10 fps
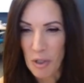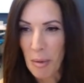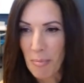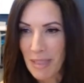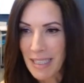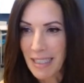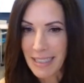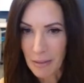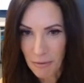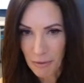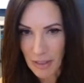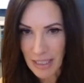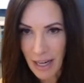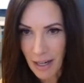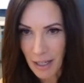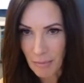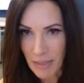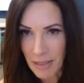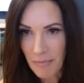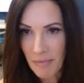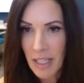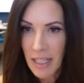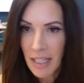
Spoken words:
jumped at different times.